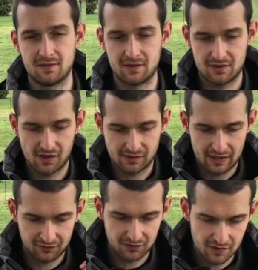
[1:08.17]
because it
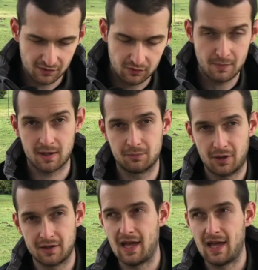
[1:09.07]
takes yeast to make bread.